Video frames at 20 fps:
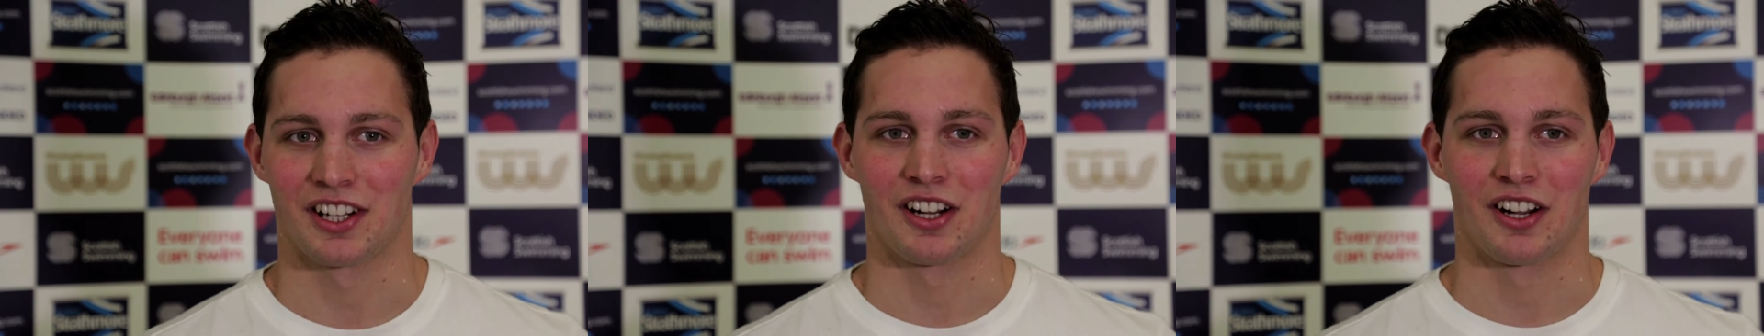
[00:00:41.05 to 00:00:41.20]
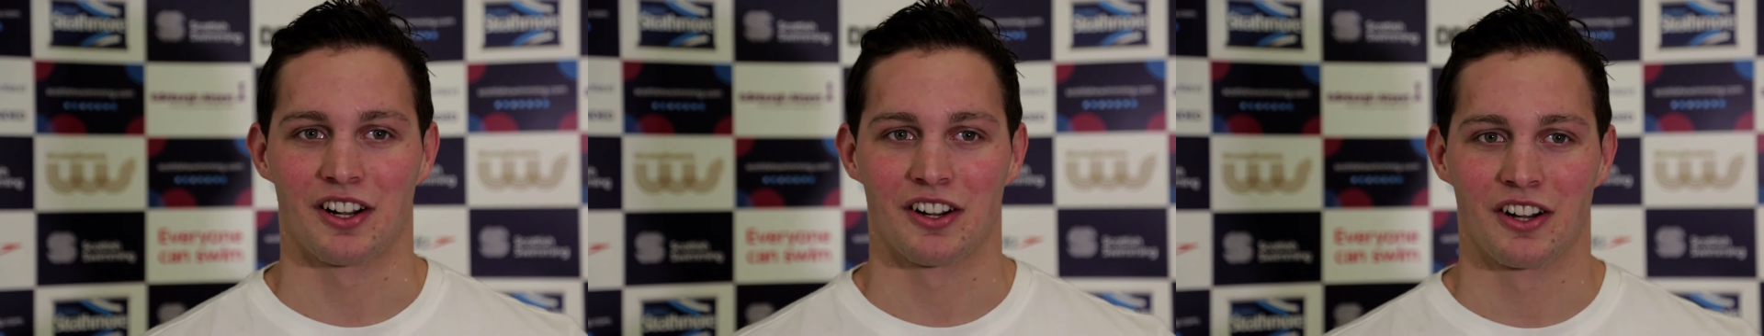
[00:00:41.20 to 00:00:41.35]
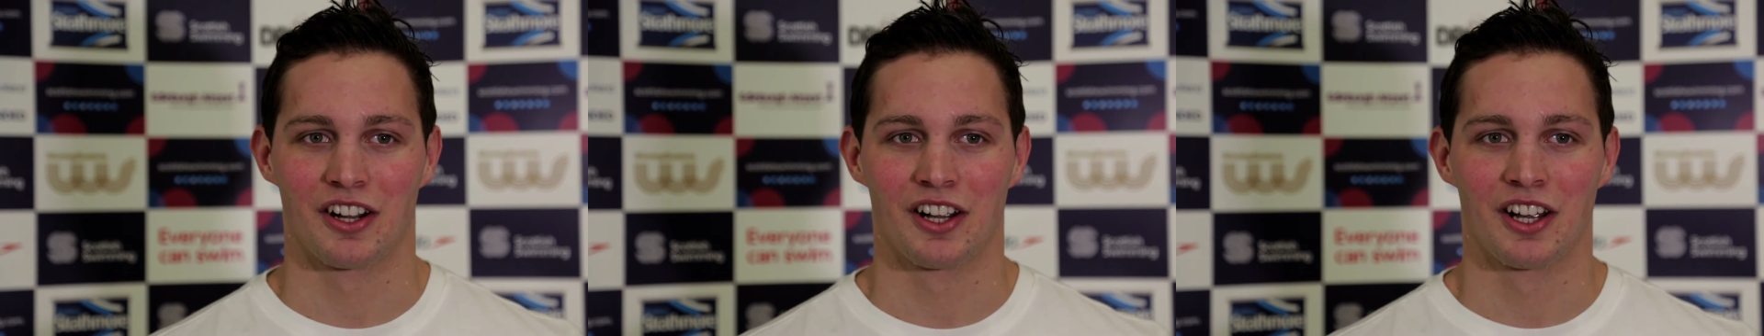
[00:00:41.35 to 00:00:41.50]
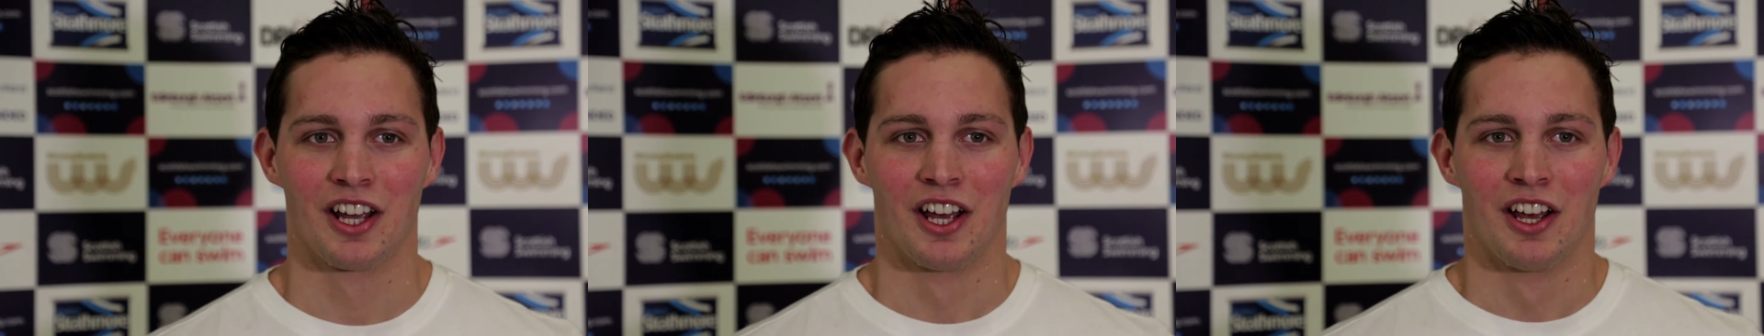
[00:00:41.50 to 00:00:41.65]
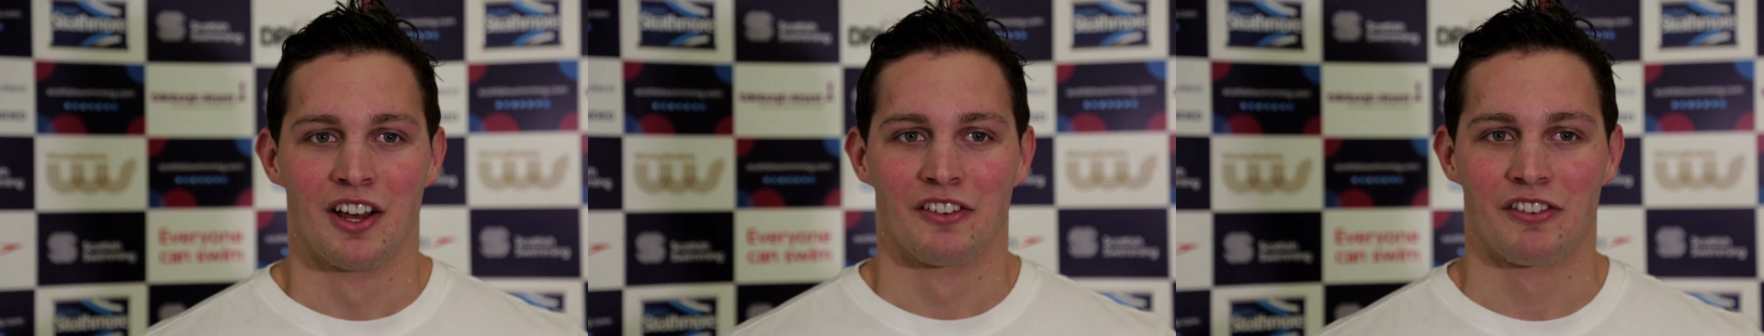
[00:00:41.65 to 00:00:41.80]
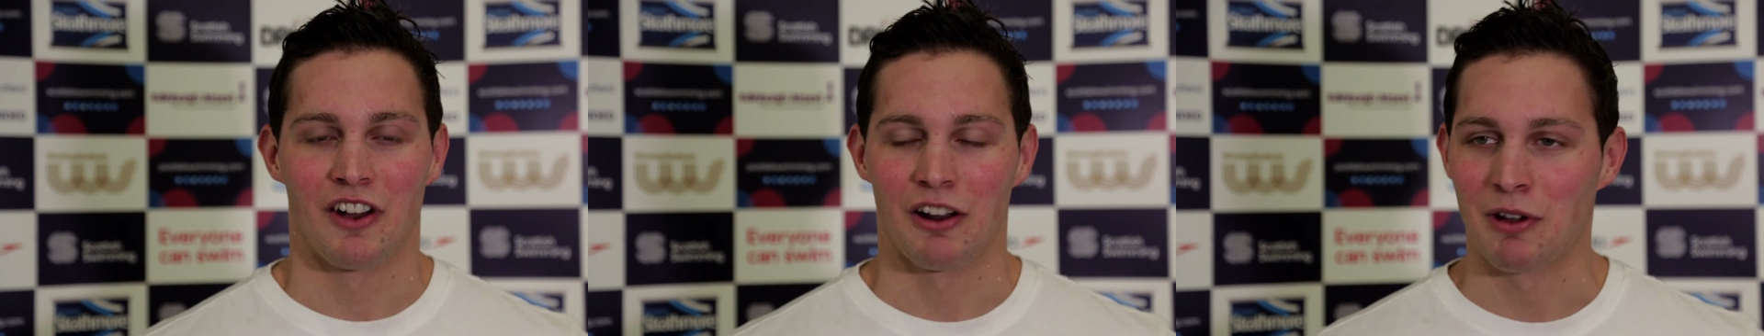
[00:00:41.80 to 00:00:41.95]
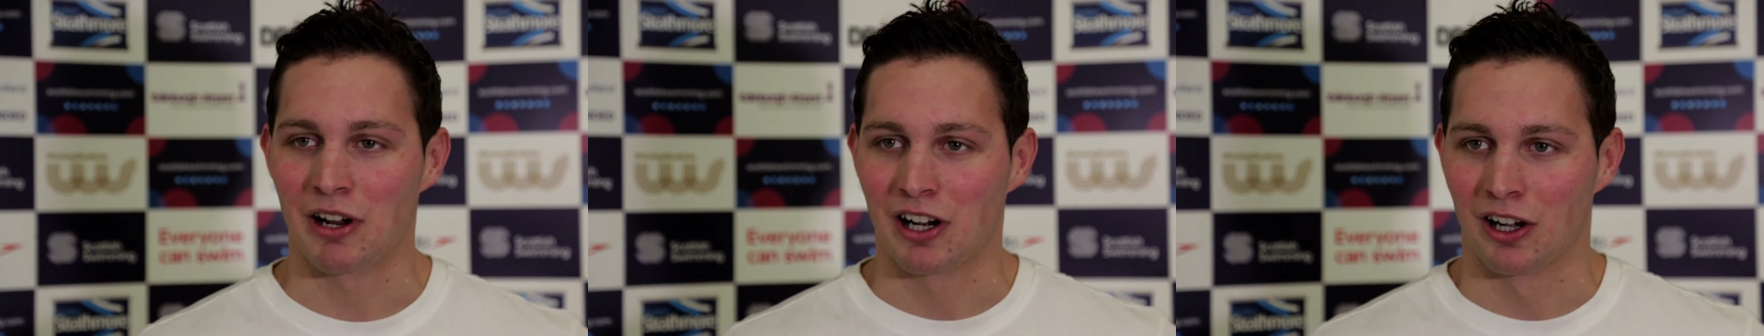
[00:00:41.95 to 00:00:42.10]

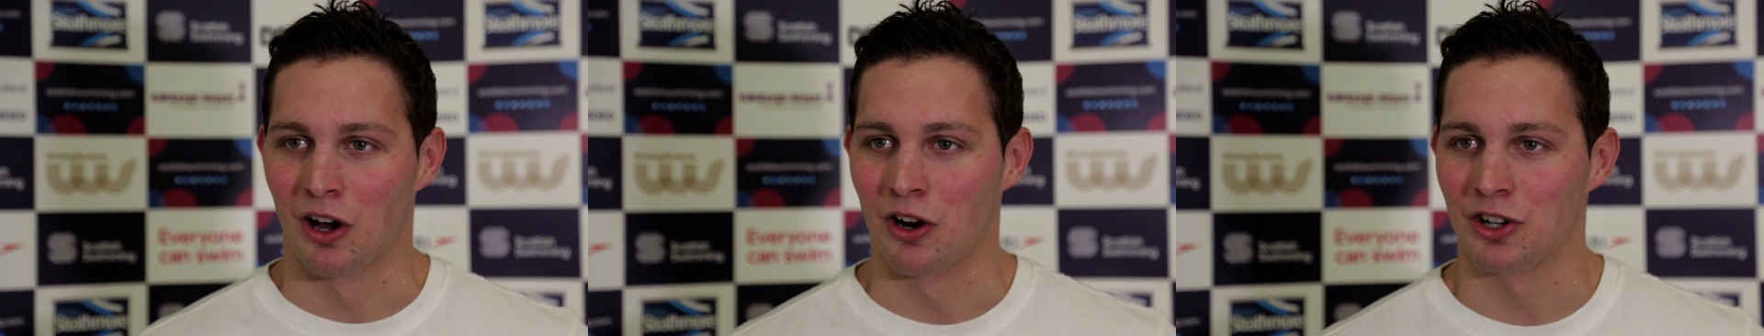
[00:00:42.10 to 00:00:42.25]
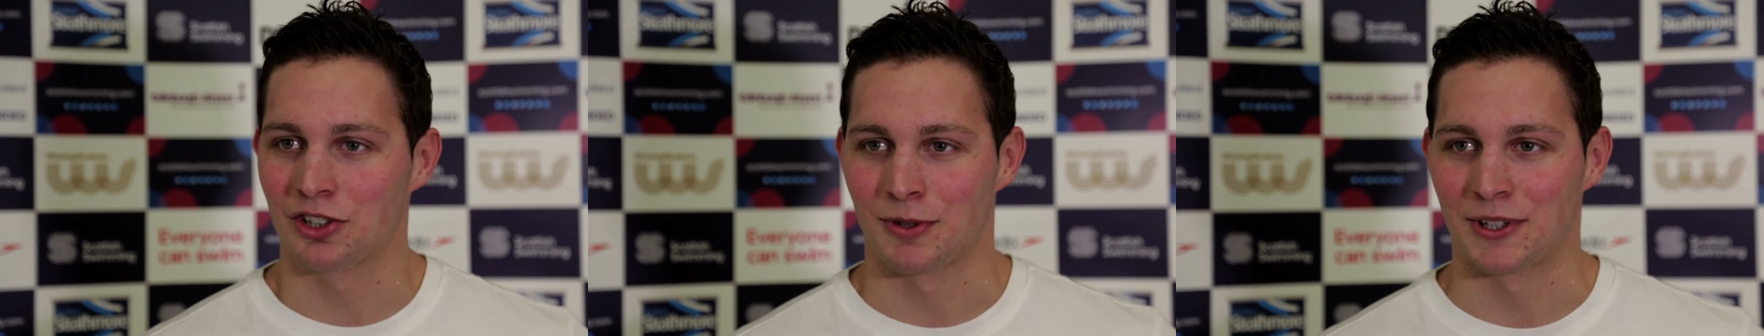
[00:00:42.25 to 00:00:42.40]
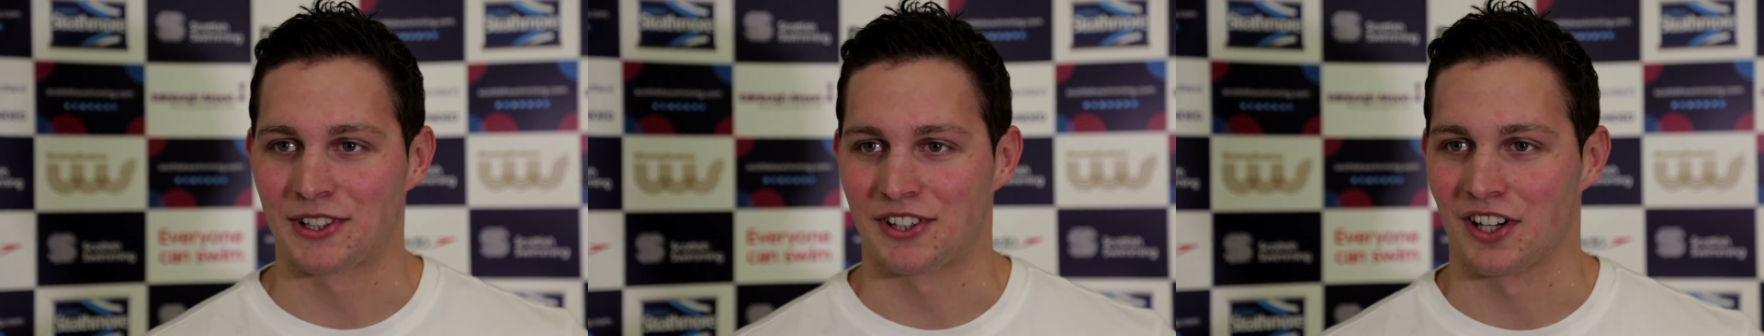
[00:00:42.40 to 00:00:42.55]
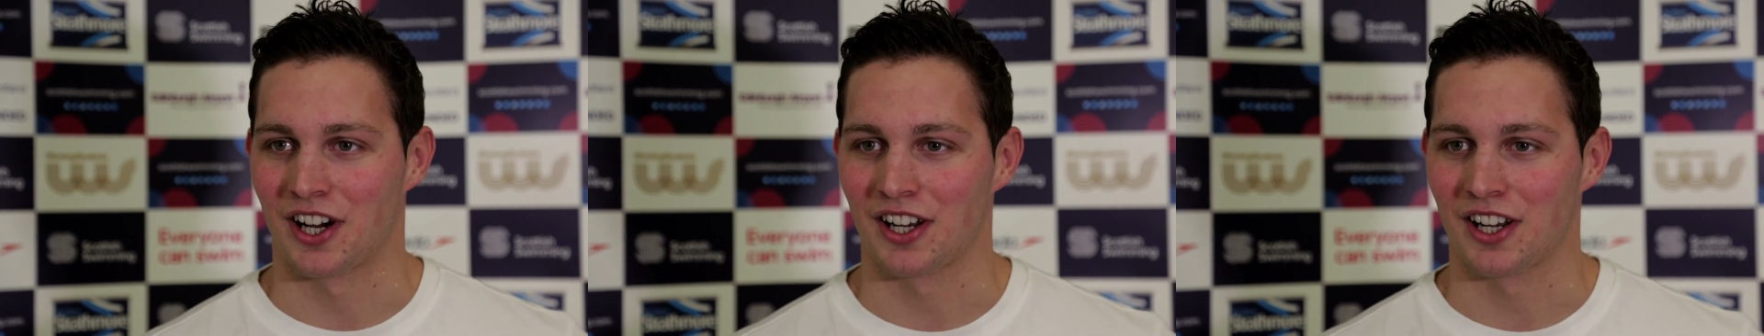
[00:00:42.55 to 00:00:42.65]
are very close with